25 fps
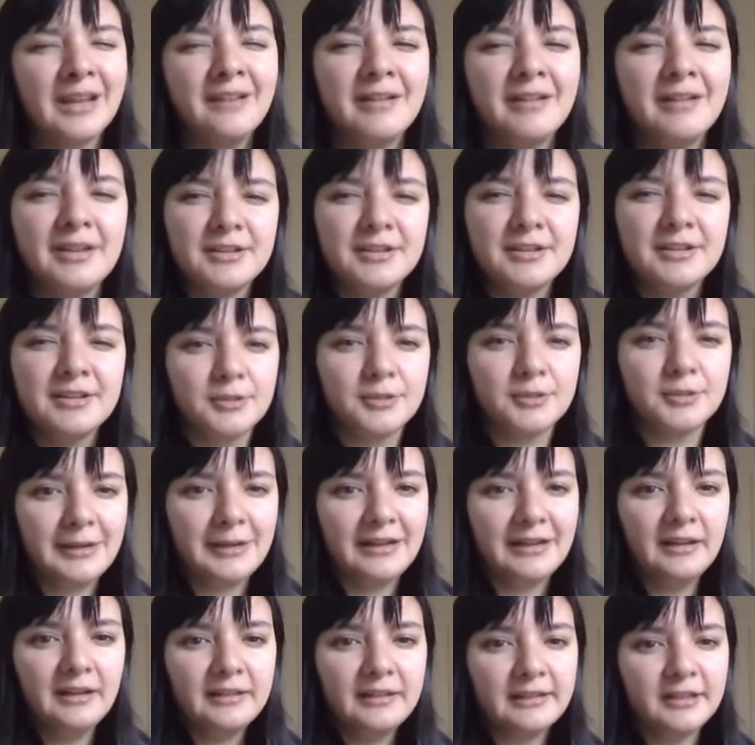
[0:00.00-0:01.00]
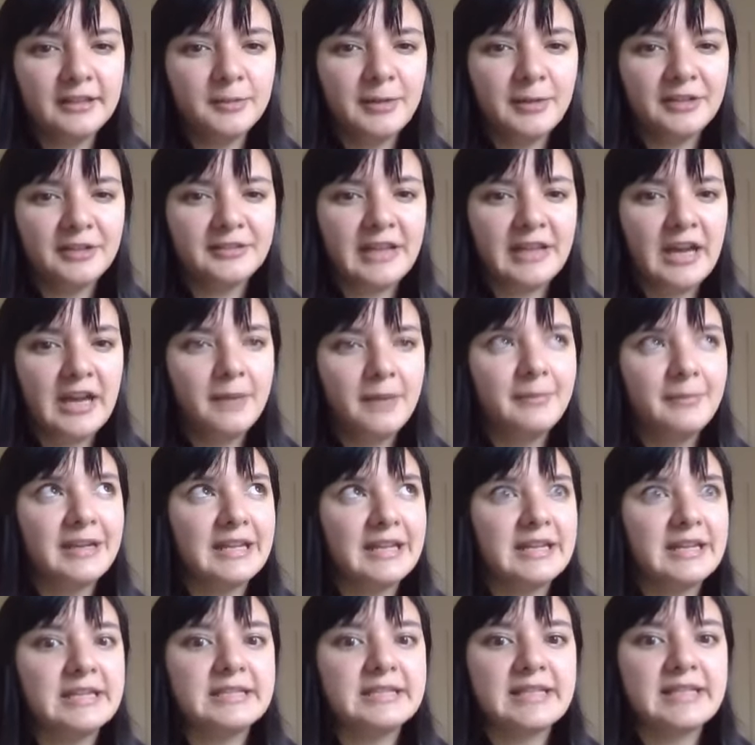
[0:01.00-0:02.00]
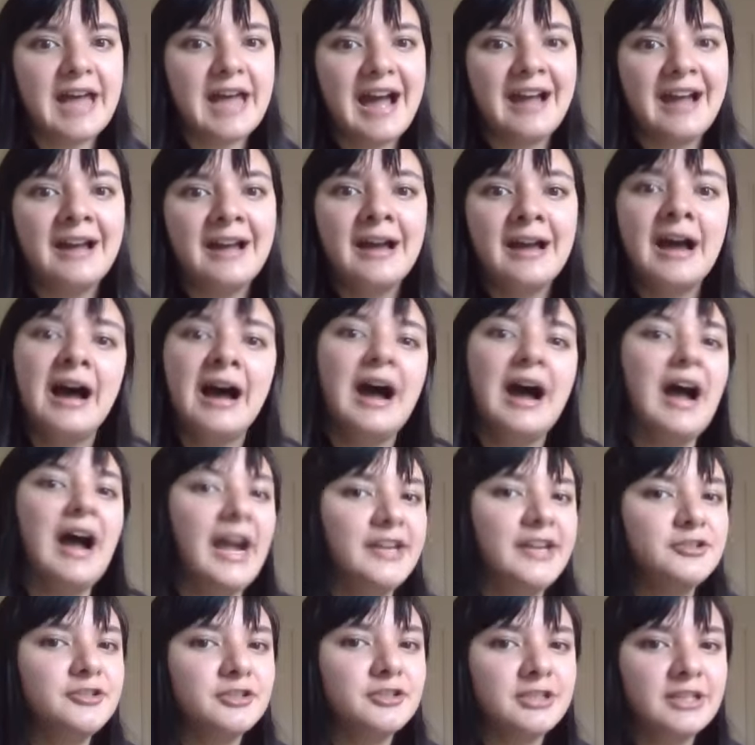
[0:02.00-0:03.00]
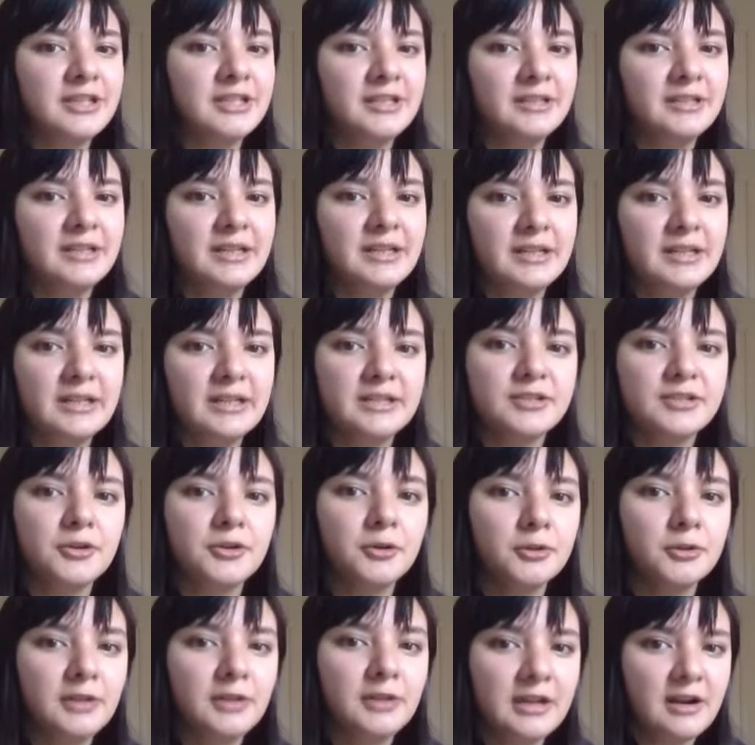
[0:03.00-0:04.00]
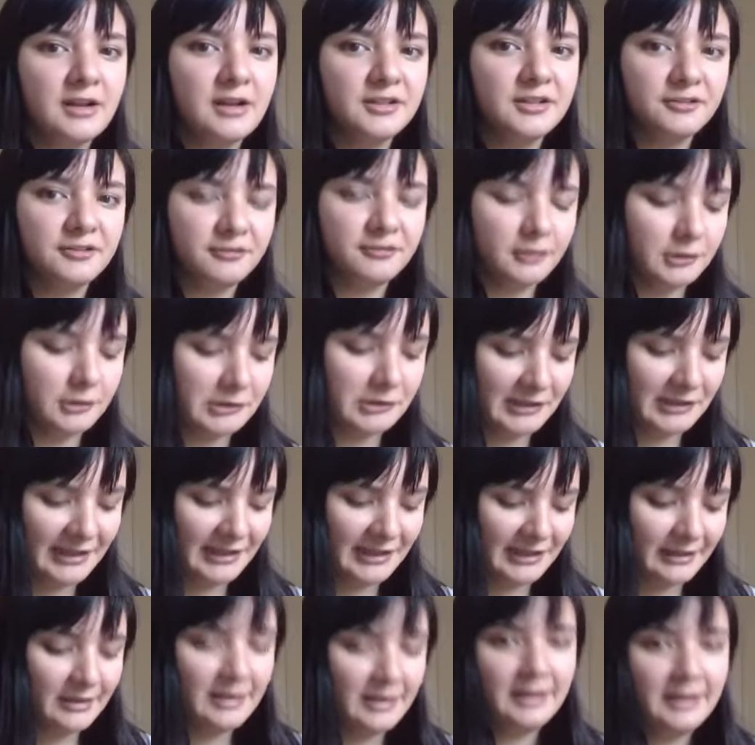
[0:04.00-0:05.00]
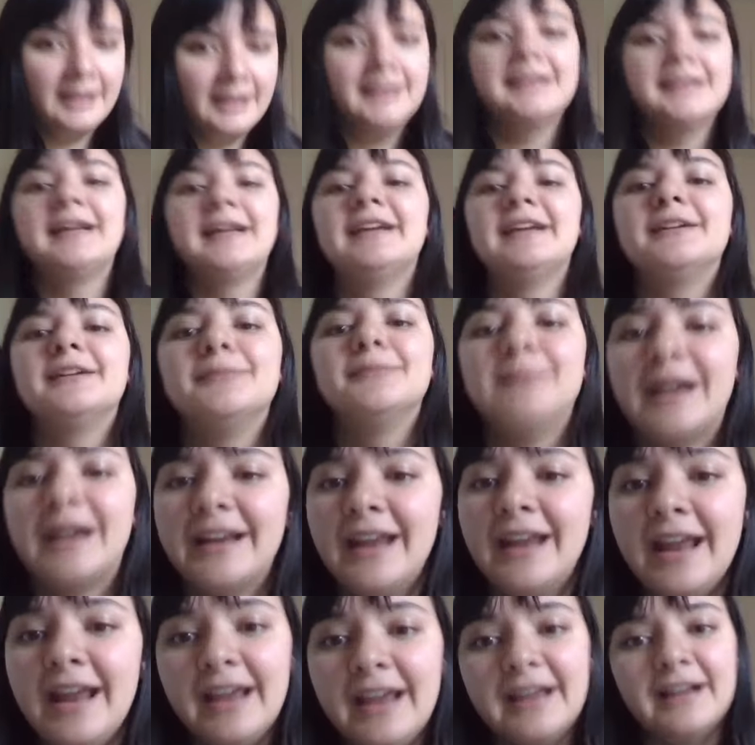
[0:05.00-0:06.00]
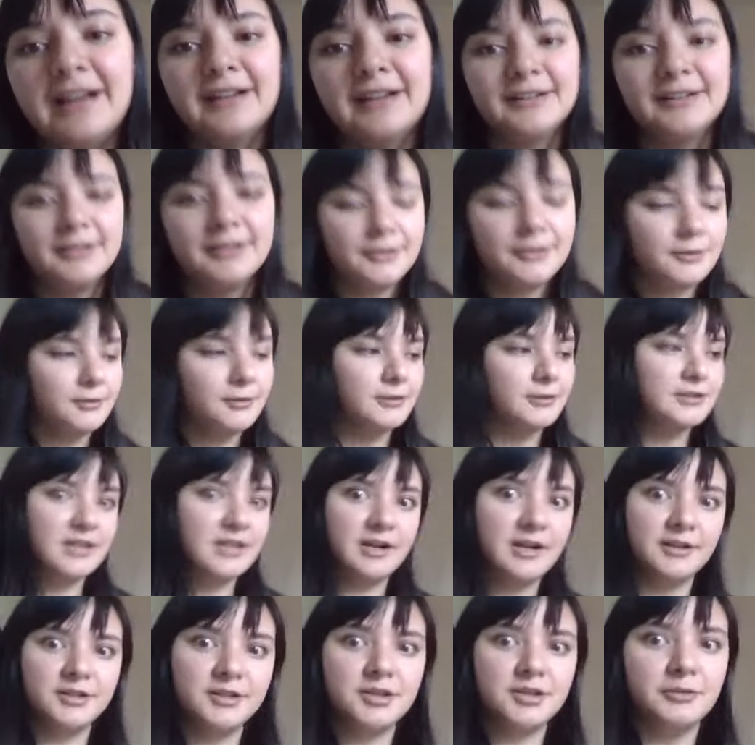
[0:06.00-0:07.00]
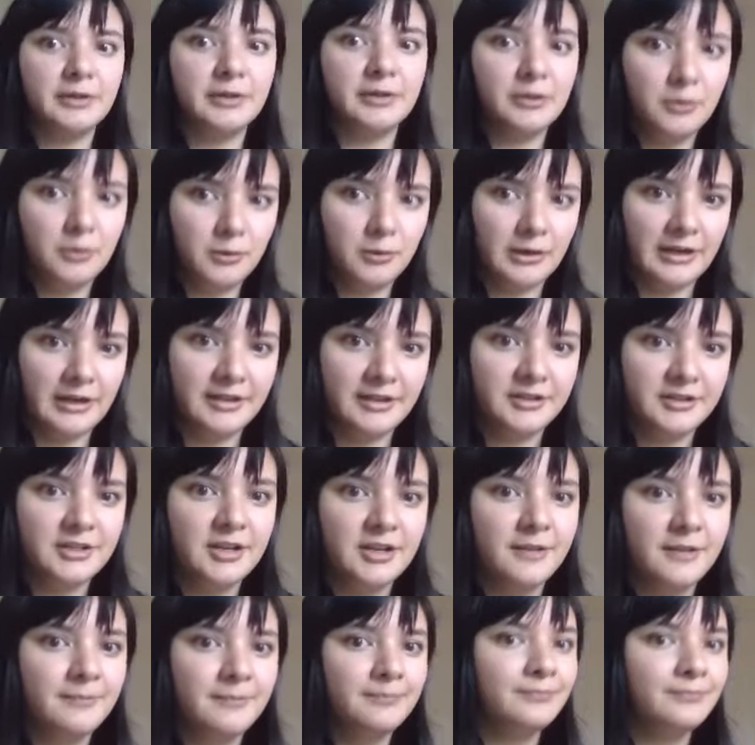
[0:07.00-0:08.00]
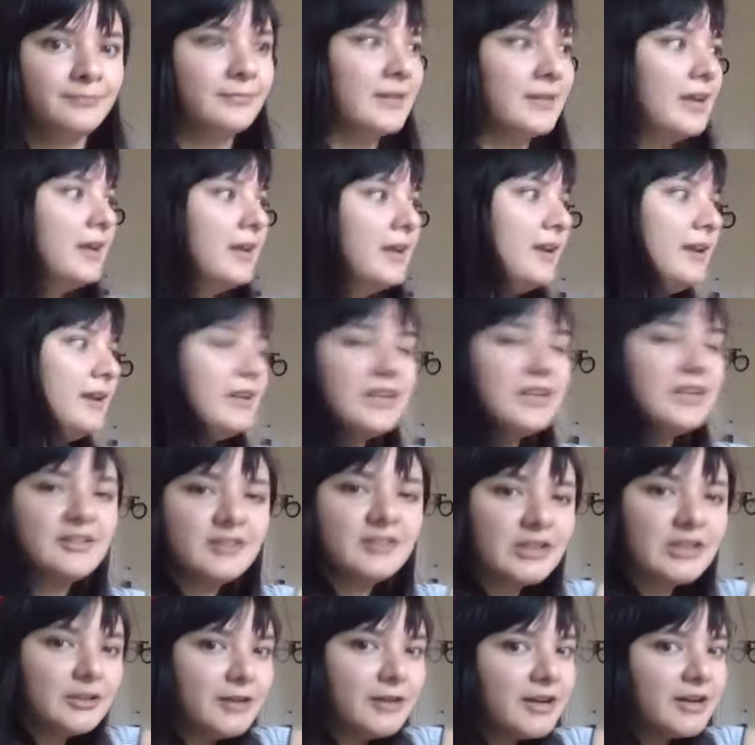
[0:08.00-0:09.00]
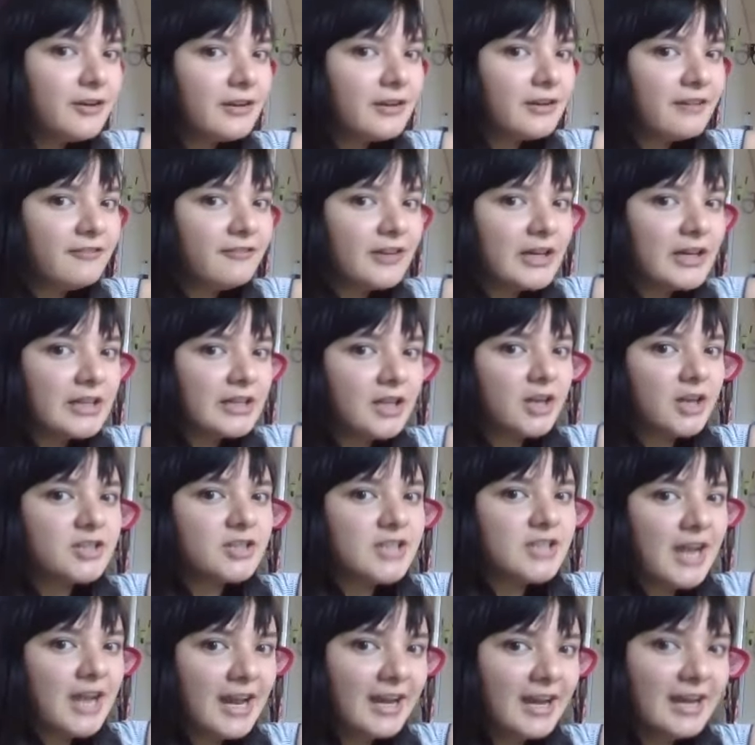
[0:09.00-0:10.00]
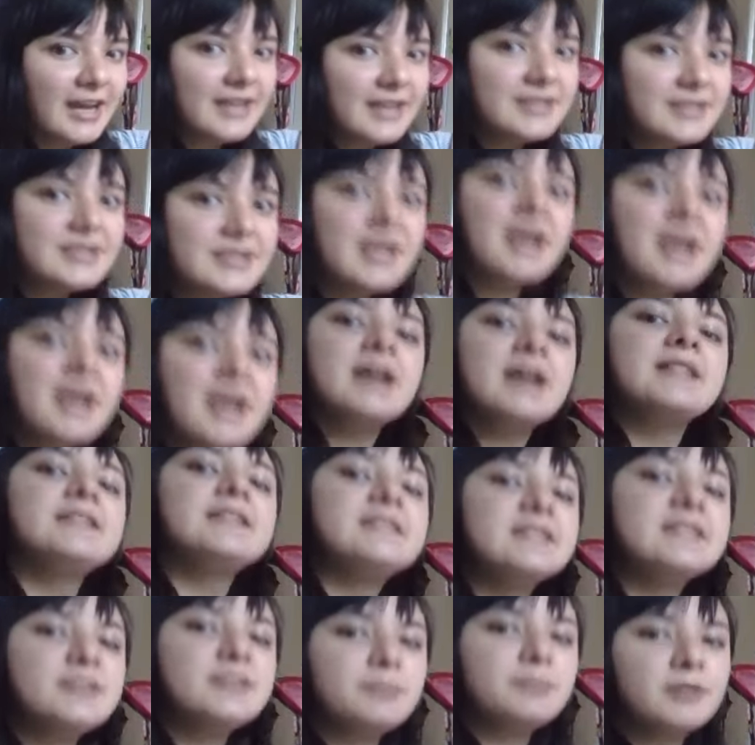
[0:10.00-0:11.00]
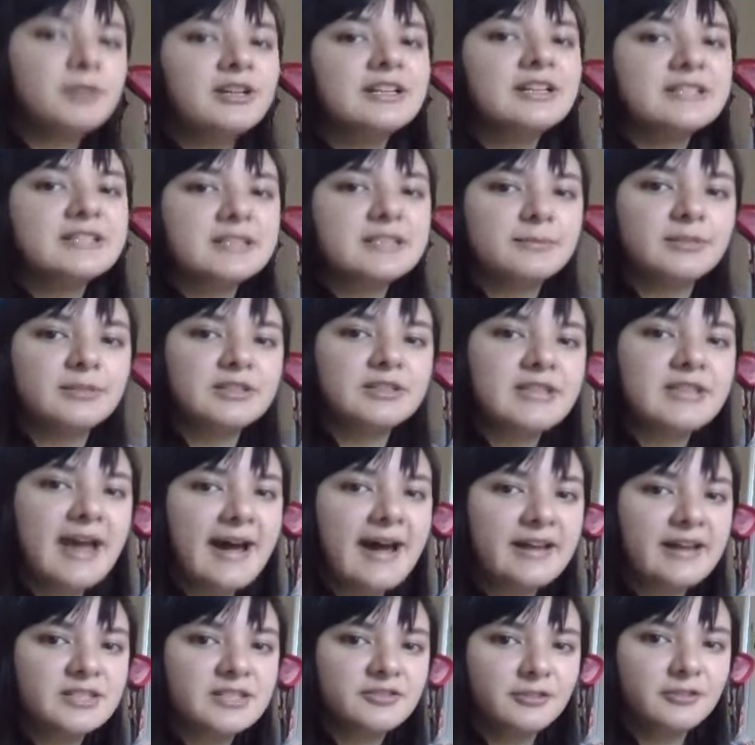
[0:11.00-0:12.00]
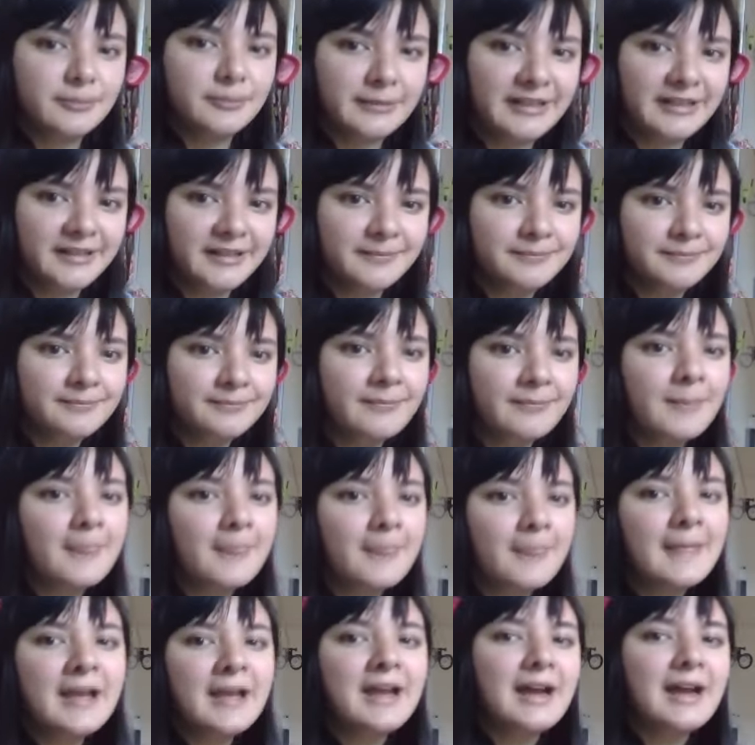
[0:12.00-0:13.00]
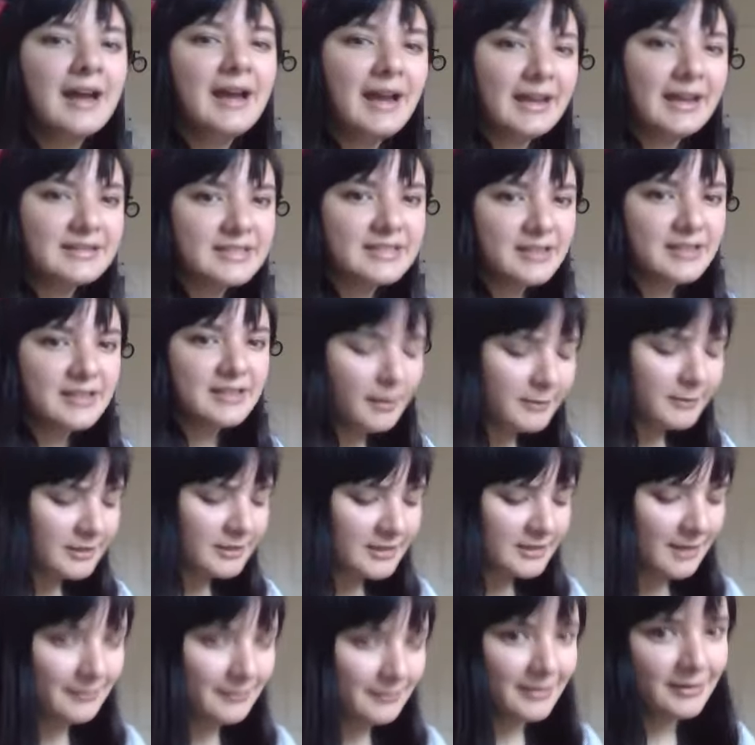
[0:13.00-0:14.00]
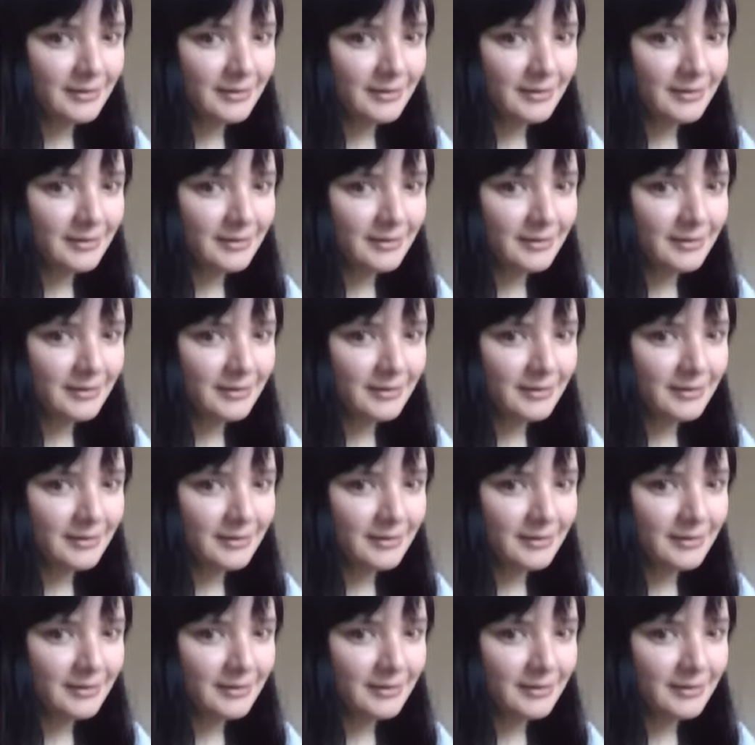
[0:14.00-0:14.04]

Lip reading: So the way I think about them is that hydrogen is holding on to fluorine like my hand holds on to an orange. Even though I don't have very large hands, this is a pretty simple task for me. As the object I'm